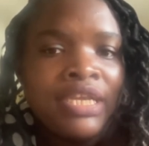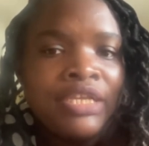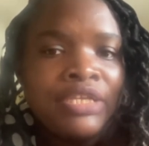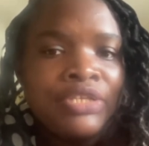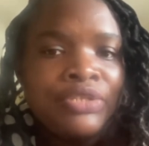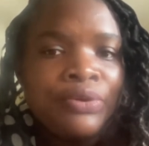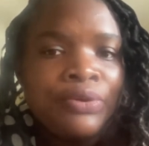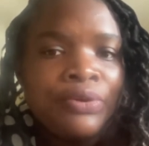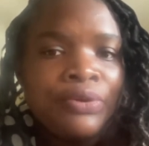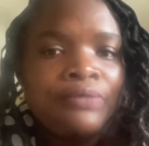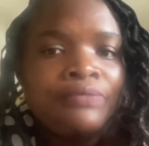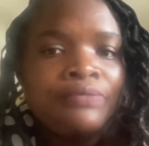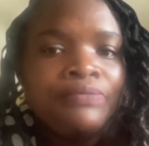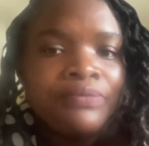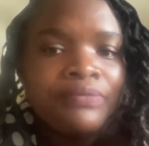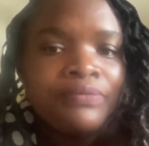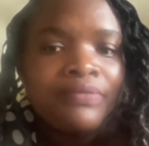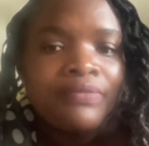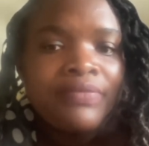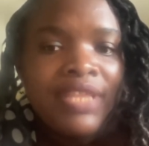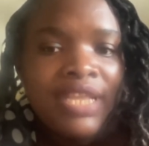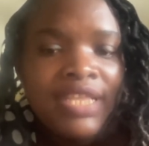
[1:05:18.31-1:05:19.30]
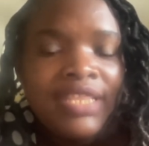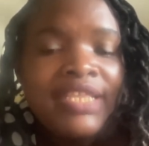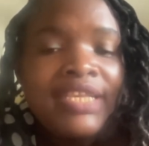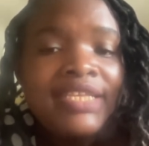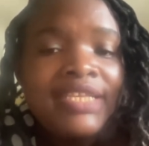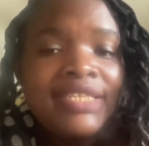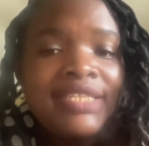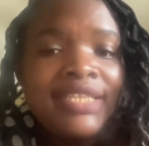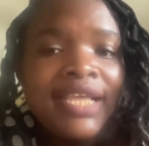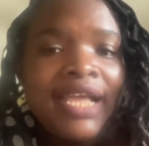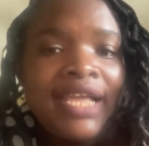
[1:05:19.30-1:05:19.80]
So
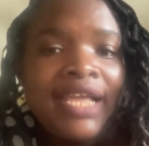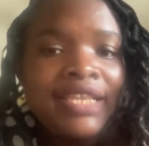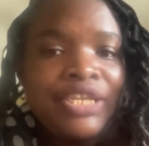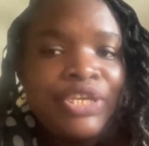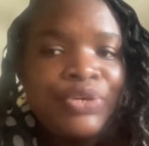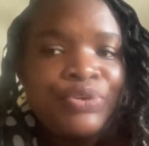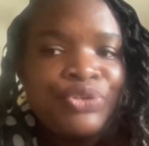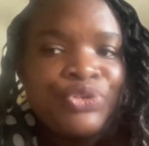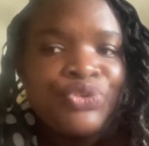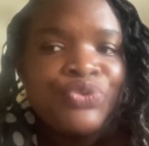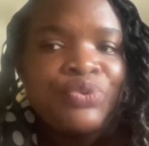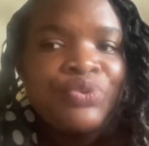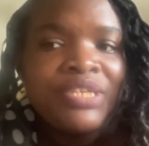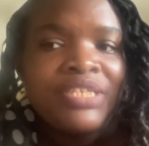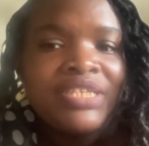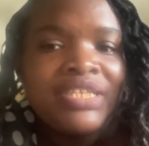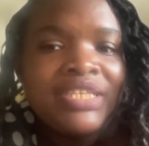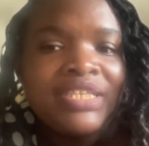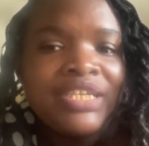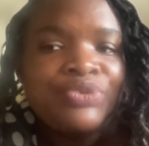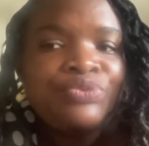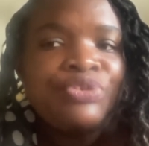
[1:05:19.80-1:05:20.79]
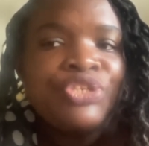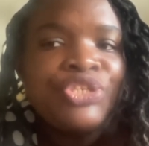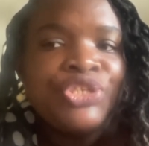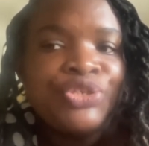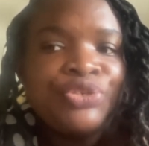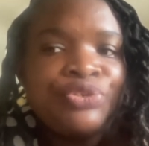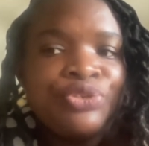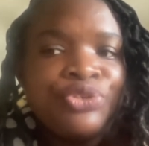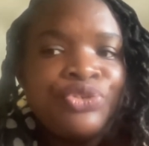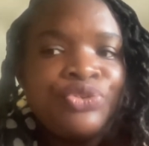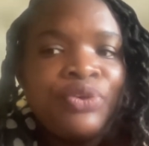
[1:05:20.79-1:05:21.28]
there's that huge question that we're
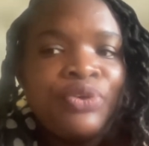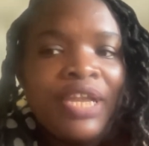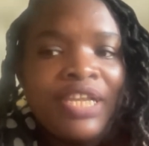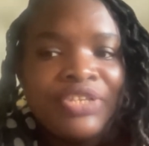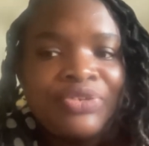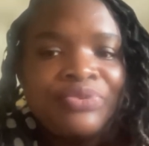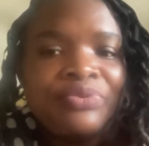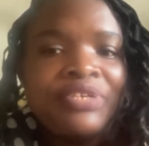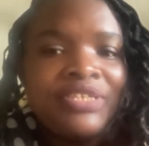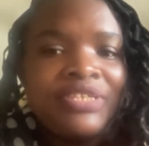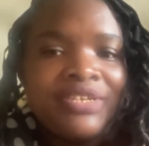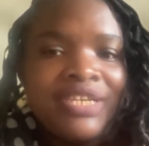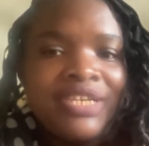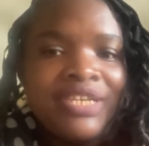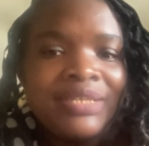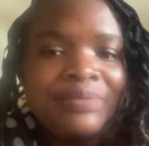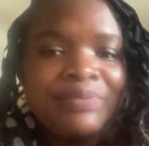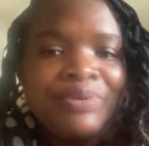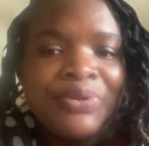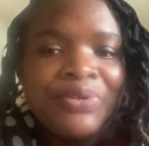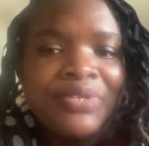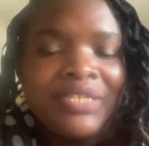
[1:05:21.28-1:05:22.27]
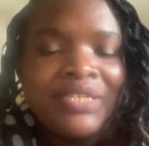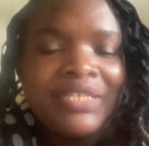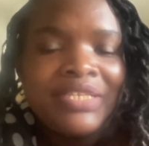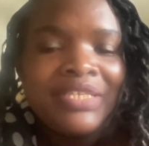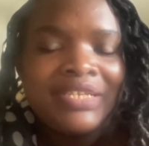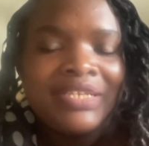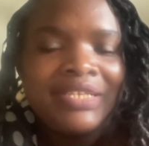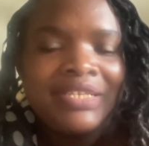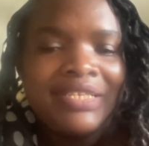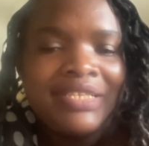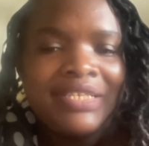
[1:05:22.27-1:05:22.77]
still trying to address, because
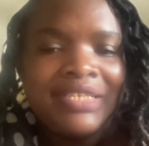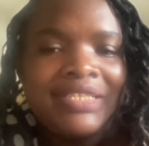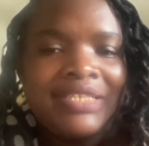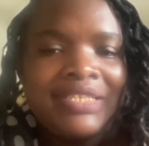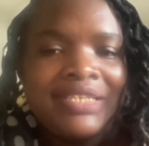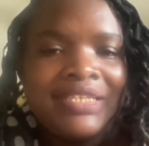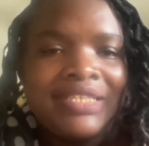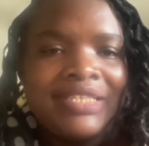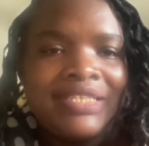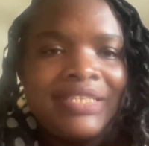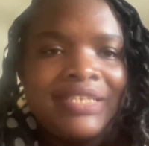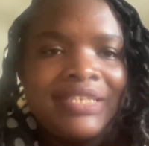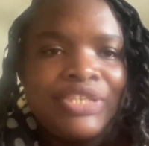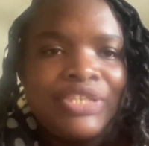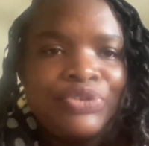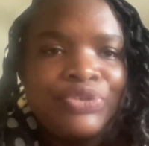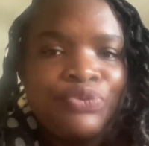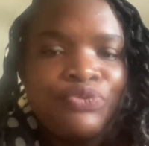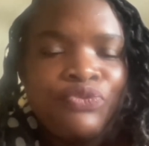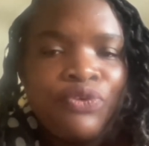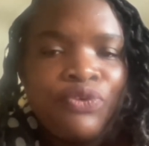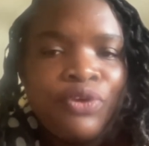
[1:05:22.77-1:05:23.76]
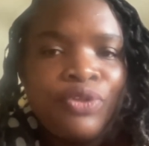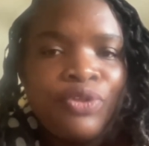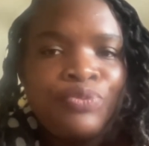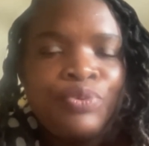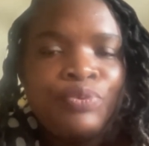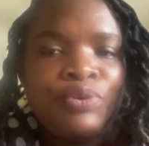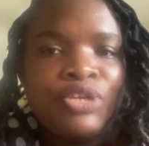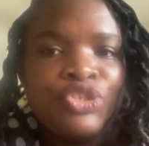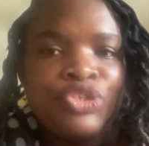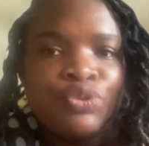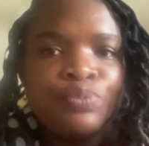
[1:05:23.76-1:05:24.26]
it's twofold.
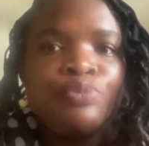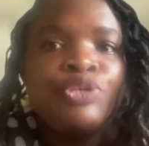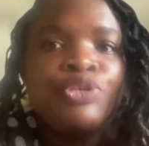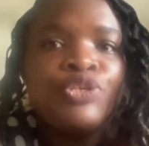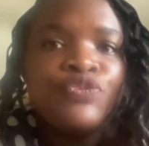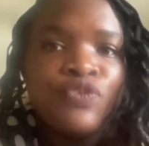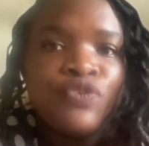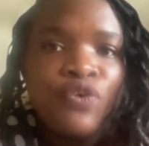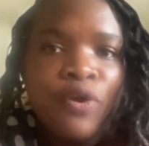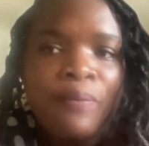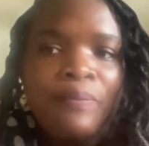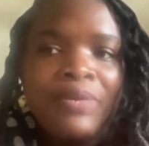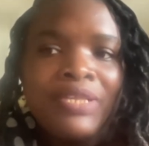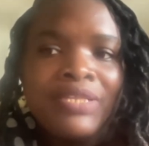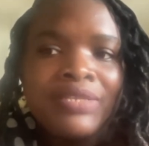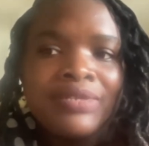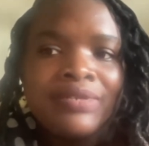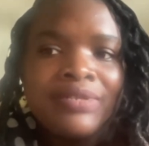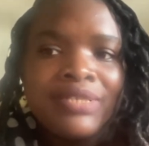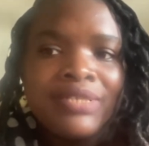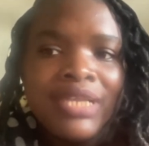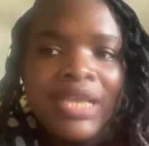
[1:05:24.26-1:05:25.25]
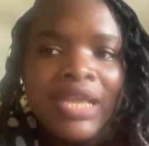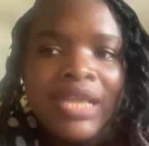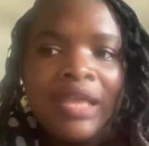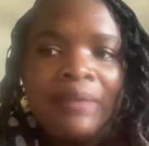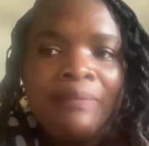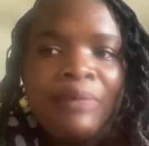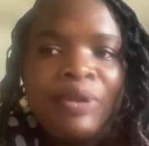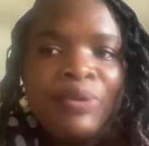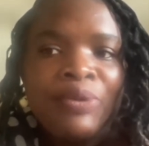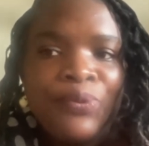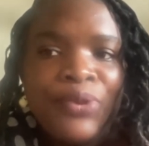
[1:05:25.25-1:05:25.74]
We want to push for open source,
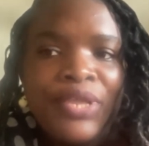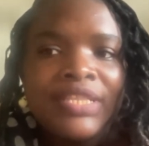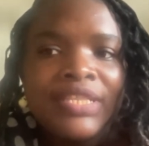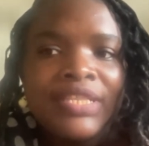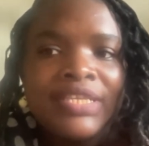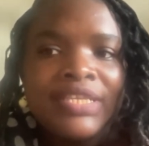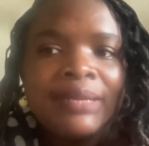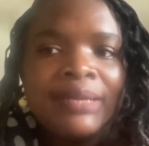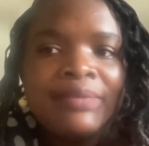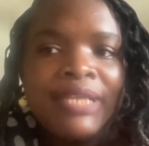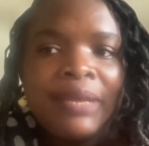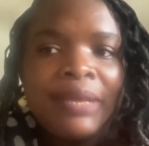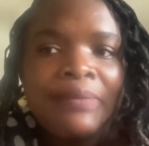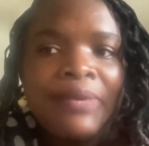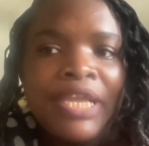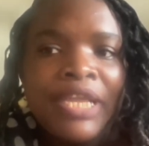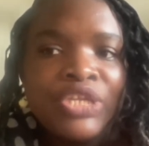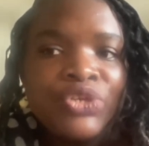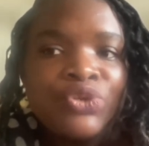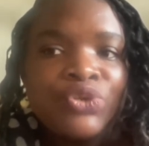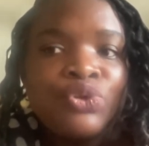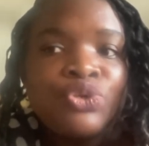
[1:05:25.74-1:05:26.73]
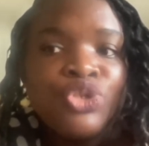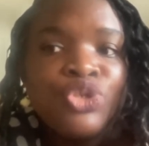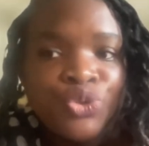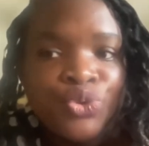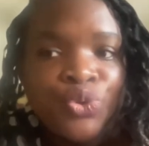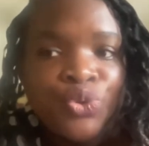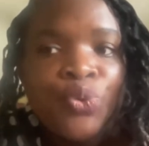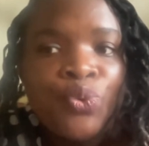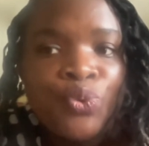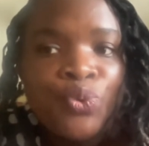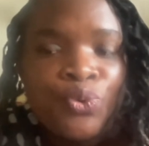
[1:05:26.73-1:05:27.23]
but we at the same time can't
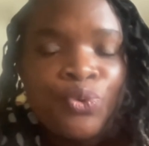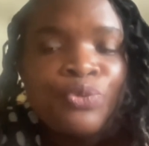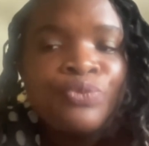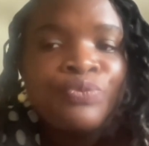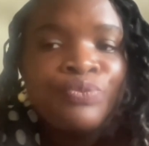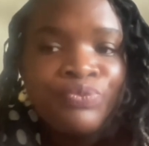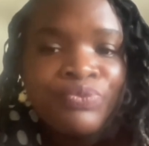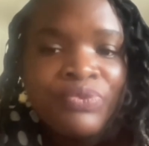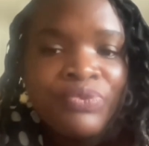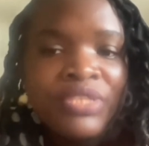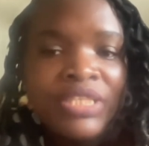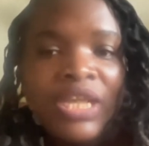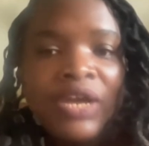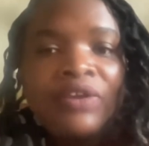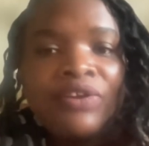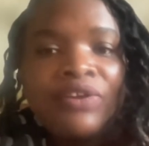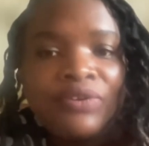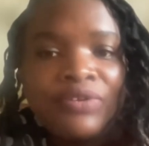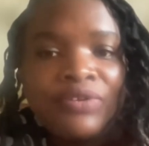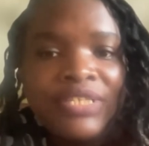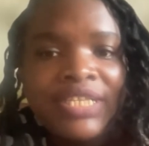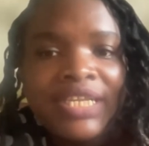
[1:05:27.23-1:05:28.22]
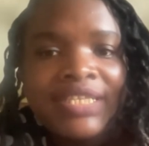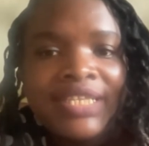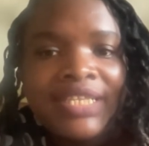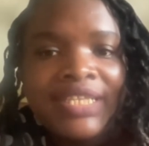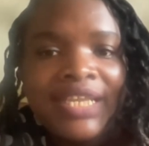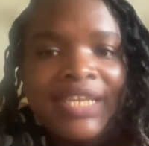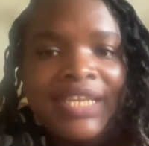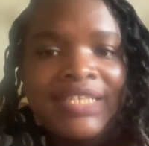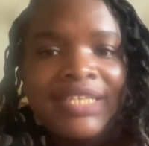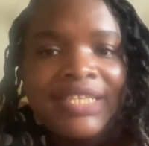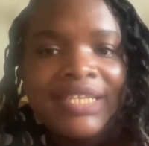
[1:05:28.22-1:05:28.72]
control who downloads that
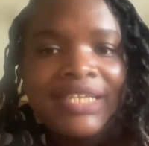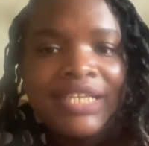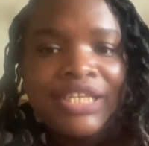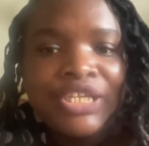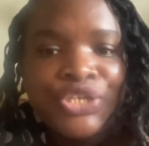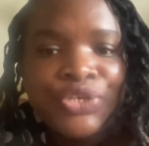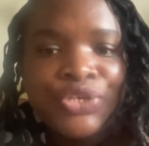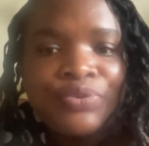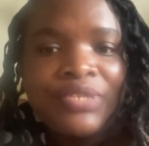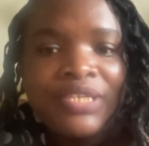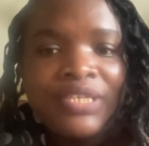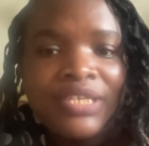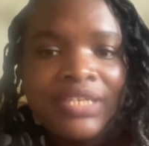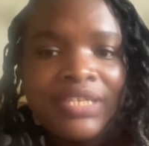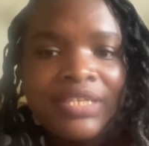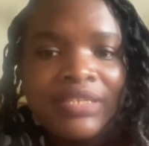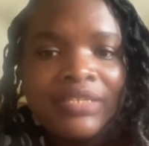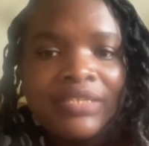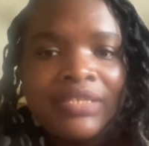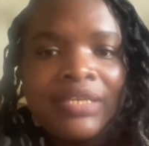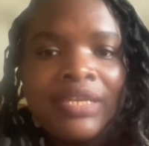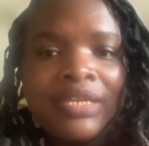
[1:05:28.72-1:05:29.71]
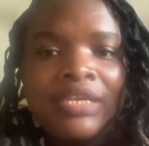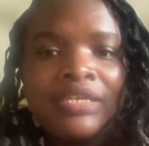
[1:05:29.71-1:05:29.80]
data set and uses it.